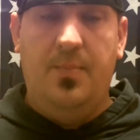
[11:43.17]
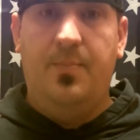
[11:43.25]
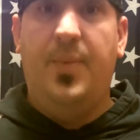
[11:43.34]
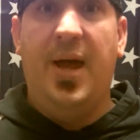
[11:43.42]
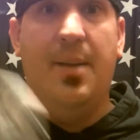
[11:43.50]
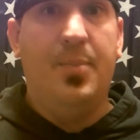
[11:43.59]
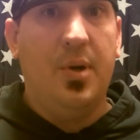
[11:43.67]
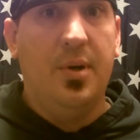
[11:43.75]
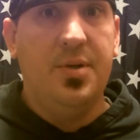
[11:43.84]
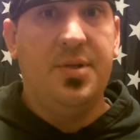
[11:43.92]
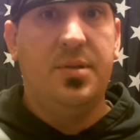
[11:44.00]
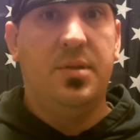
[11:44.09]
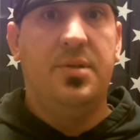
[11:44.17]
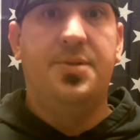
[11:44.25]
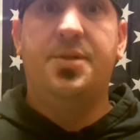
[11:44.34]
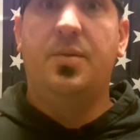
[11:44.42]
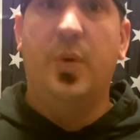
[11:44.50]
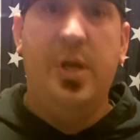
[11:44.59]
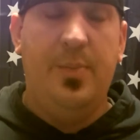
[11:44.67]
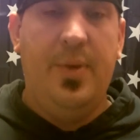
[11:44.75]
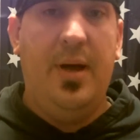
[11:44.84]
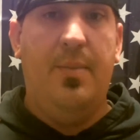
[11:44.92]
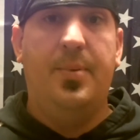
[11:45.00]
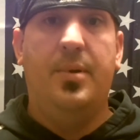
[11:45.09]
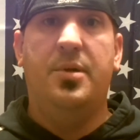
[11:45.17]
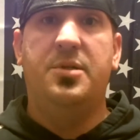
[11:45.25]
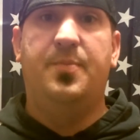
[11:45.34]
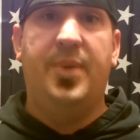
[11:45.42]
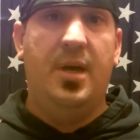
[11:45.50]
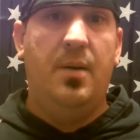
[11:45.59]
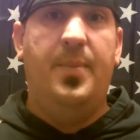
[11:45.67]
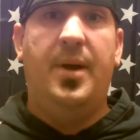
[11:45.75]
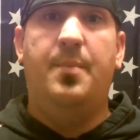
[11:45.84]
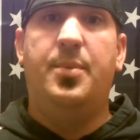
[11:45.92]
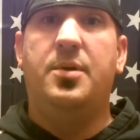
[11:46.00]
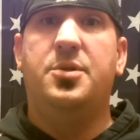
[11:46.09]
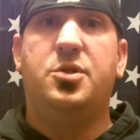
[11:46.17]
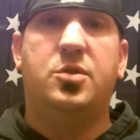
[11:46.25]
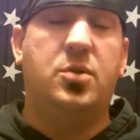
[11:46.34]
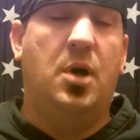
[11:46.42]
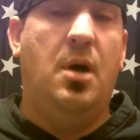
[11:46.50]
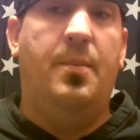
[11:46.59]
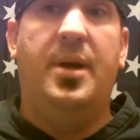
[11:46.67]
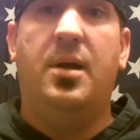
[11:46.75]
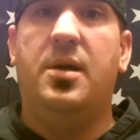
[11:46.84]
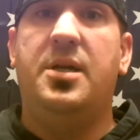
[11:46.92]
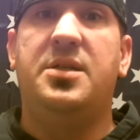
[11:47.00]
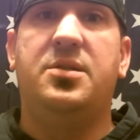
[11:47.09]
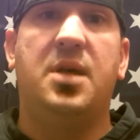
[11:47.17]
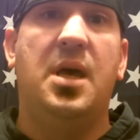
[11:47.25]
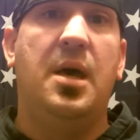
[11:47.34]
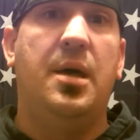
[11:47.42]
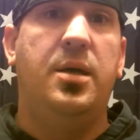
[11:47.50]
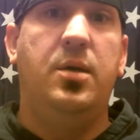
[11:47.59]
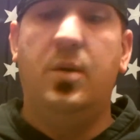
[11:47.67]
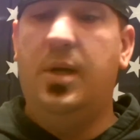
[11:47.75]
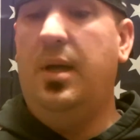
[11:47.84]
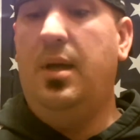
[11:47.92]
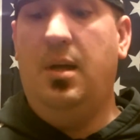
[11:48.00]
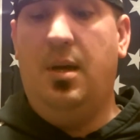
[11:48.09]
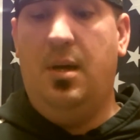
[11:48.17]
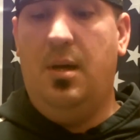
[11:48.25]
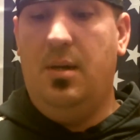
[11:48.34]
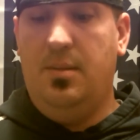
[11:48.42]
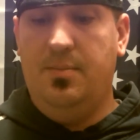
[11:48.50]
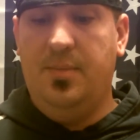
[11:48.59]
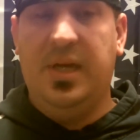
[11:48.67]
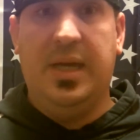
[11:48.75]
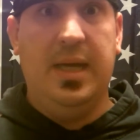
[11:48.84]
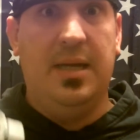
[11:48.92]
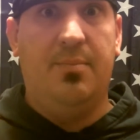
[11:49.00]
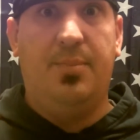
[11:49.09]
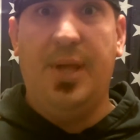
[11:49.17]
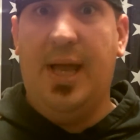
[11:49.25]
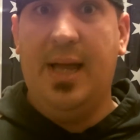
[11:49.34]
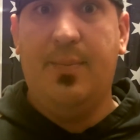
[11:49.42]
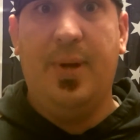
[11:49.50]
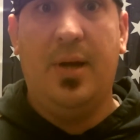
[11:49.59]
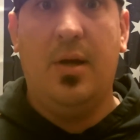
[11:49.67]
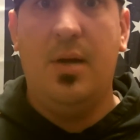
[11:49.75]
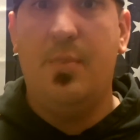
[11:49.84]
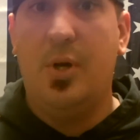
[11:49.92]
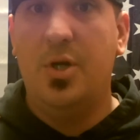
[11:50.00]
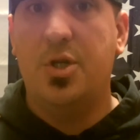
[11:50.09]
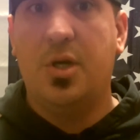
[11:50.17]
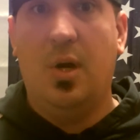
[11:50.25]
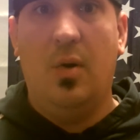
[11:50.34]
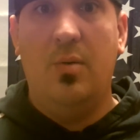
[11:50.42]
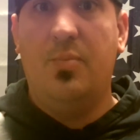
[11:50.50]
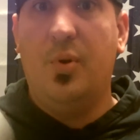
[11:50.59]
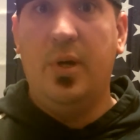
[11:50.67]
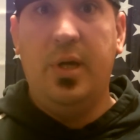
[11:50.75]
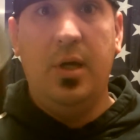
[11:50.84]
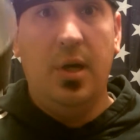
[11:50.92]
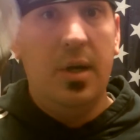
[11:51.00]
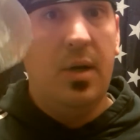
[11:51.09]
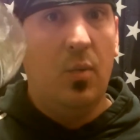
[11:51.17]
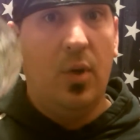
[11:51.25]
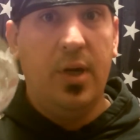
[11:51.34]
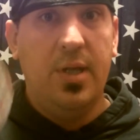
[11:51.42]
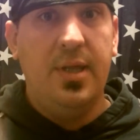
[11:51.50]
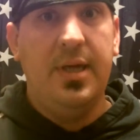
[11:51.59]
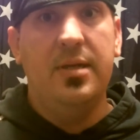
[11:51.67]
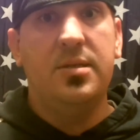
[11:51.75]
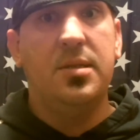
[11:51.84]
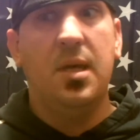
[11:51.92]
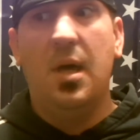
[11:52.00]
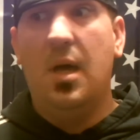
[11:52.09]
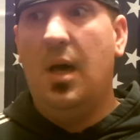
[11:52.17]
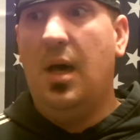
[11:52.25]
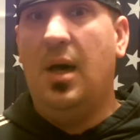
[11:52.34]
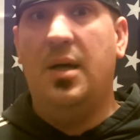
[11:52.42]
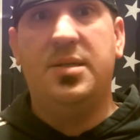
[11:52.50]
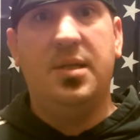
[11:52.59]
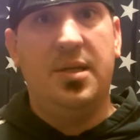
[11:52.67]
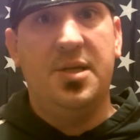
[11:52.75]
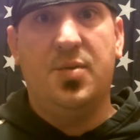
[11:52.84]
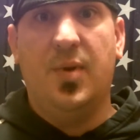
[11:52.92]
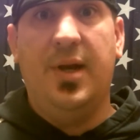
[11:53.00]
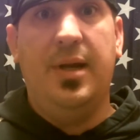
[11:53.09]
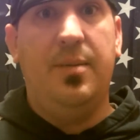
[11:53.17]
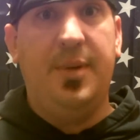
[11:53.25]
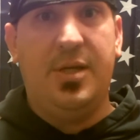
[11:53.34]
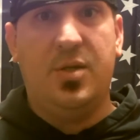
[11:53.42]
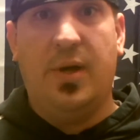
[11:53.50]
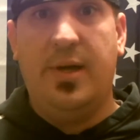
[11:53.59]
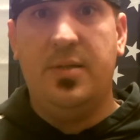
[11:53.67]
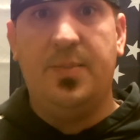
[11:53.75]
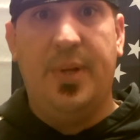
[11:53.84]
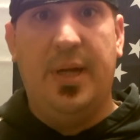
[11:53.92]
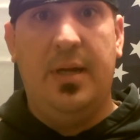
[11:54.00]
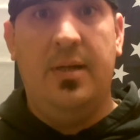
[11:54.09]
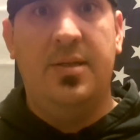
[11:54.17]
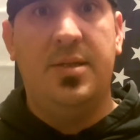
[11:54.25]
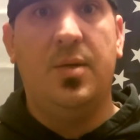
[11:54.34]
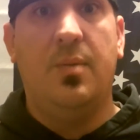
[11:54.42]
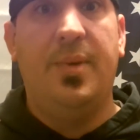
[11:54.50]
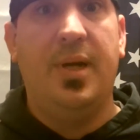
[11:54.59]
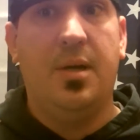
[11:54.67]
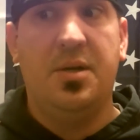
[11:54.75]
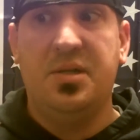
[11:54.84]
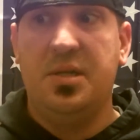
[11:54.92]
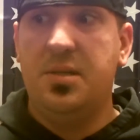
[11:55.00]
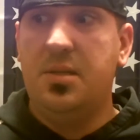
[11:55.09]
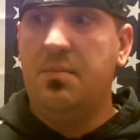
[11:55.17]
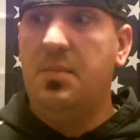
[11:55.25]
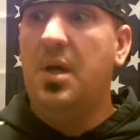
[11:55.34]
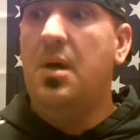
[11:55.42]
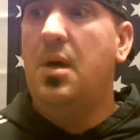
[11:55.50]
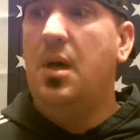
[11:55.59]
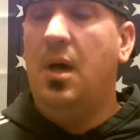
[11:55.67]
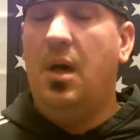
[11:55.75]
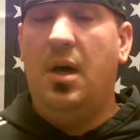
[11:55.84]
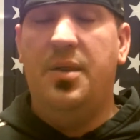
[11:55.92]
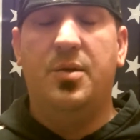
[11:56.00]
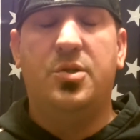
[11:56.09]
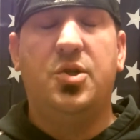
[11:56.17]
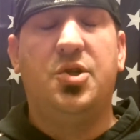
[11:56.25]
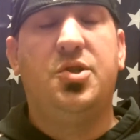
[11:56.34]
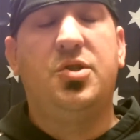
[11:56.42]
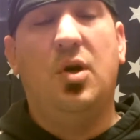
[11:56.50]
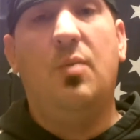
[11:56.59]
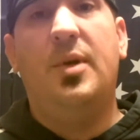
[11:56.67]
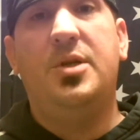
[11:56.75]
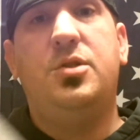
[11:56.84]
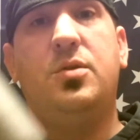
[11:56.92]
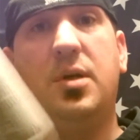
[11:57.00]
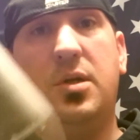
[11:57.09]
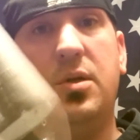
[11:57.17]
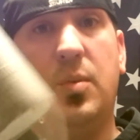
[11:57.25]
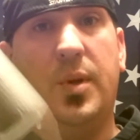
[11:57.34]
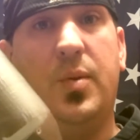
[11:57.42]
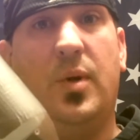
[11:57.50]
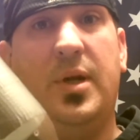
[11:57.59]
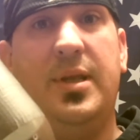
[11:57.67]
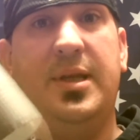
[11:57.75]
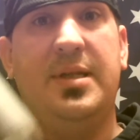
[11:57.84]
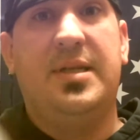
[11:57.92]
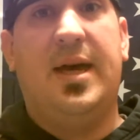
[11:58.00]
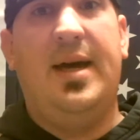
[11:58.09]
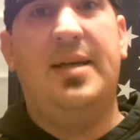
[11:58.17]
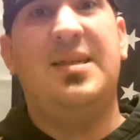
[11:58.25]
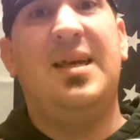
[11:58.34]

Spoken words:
peppers, sweet peppers, bell peppers, strawberries. You can get a blackberry bush going pretty good in one of these till it's ready to be transplanted into a bigger system. There's just so much you can do with one of these guys,